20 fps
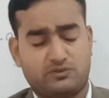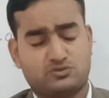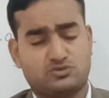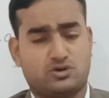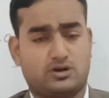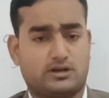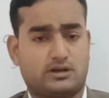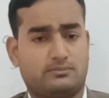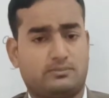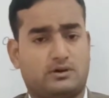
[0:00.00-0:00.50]
we
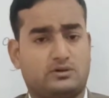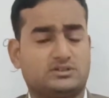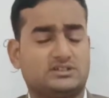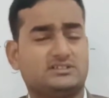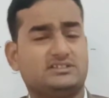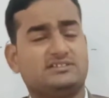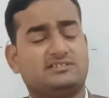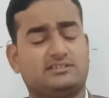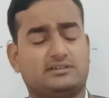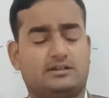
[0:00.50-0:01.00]
talk
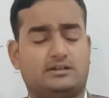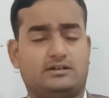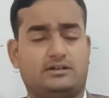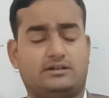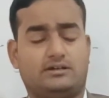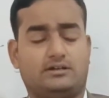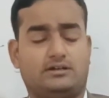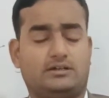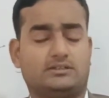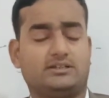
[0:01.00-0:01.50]
about these
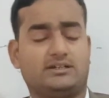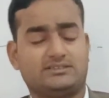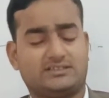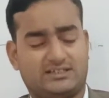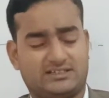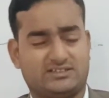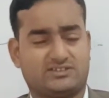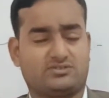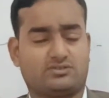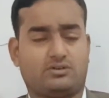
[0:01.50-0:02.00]

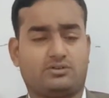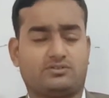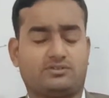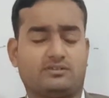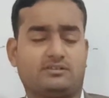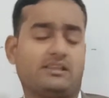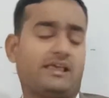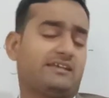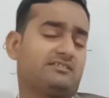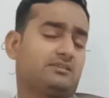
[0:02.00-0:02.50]
other
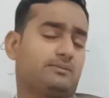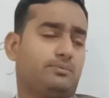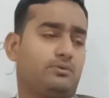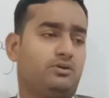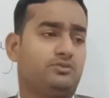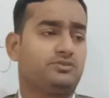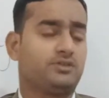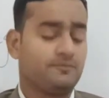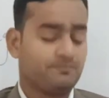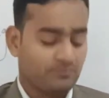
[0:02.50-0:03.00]
sources. Like
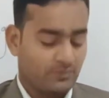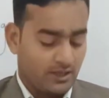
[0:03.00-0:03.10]
suppose